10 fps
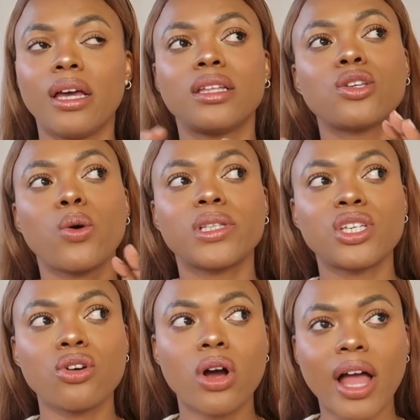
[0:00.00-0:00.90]
It's
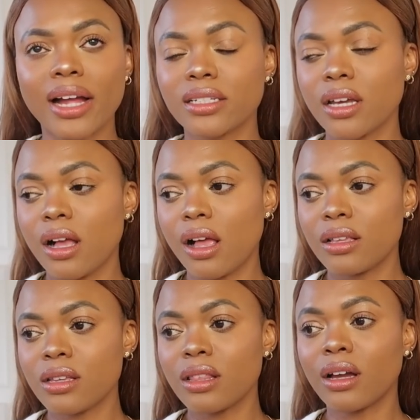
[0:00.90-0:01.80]
OTR
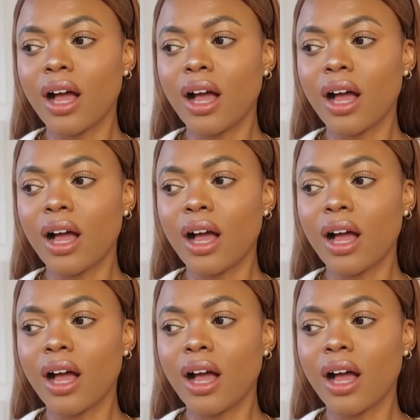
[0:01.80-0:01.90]
cocktails. The